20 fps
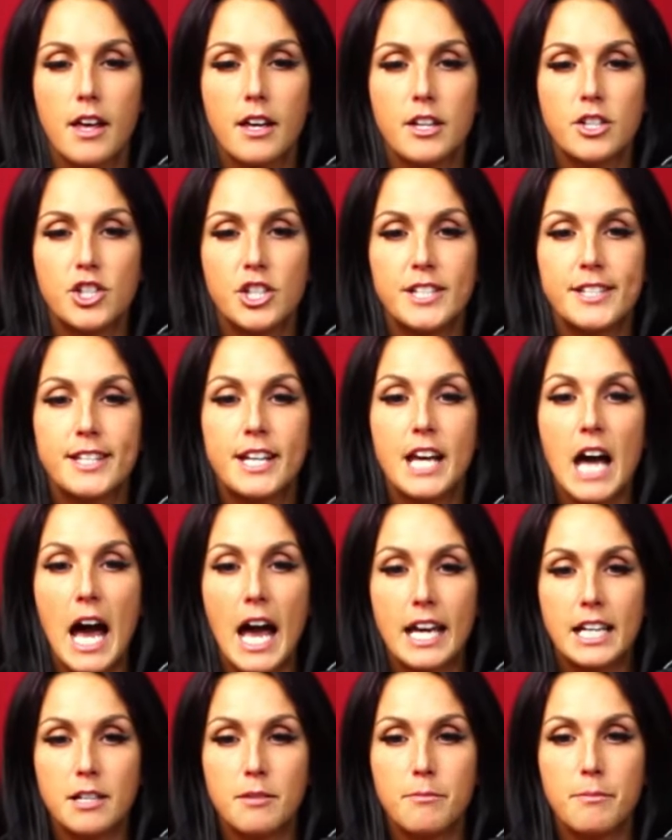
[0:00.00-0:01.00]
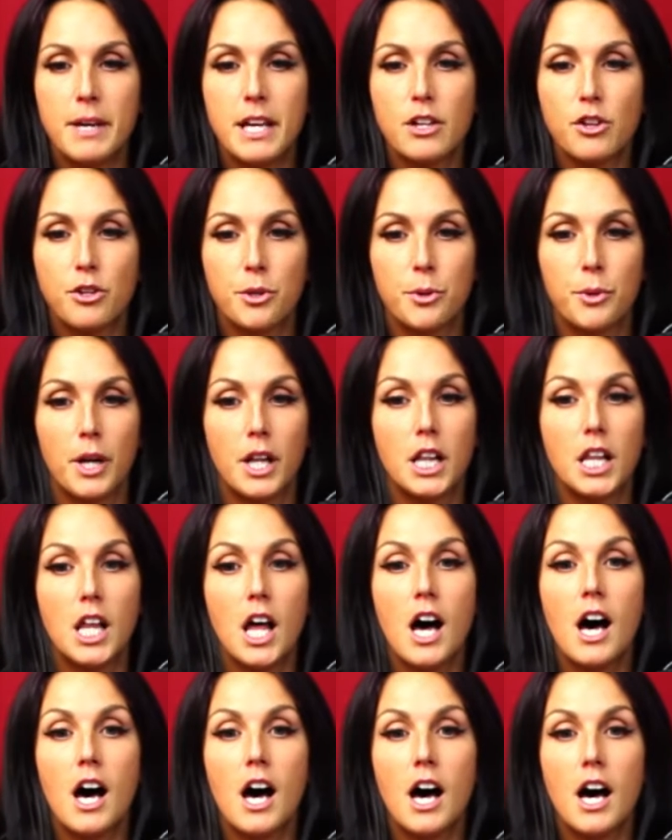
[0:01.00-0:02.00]
She's guided me through a
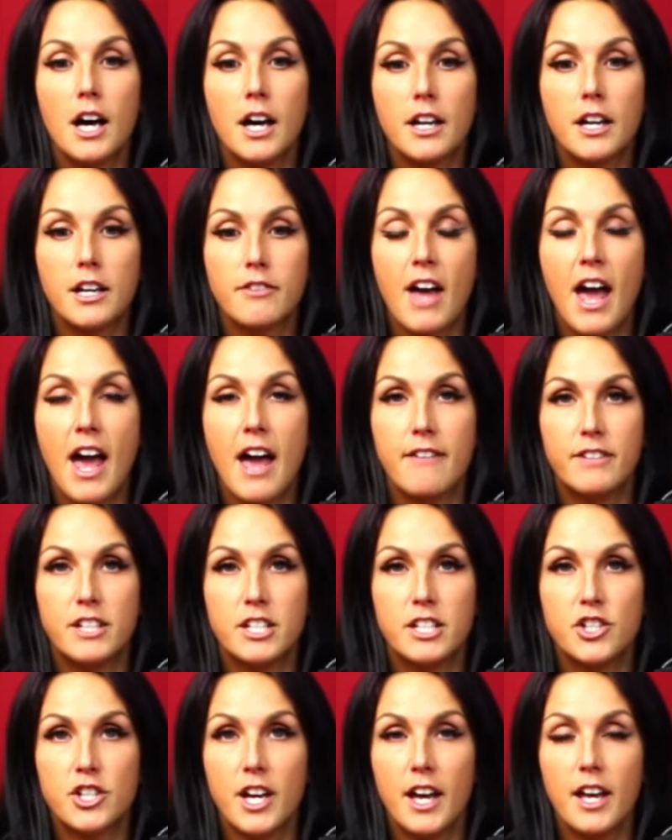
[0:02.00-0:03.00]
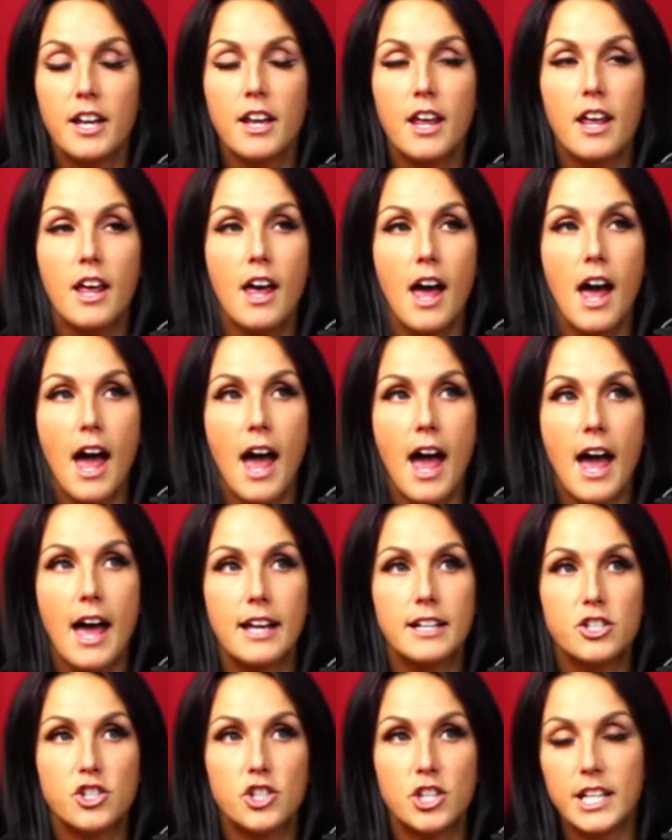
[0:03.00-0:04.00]
lot of heavy shit,
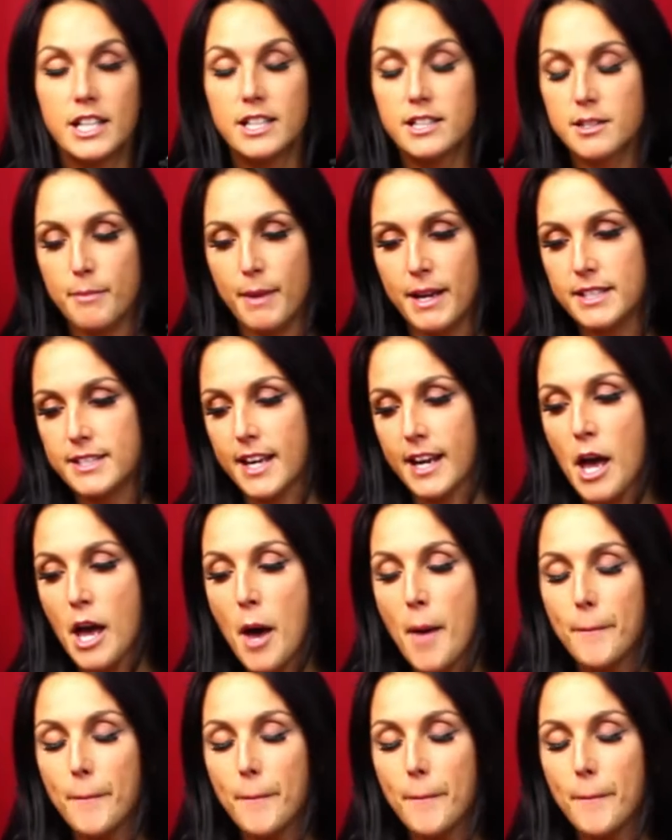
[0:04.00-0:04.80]
and Janine's amazing.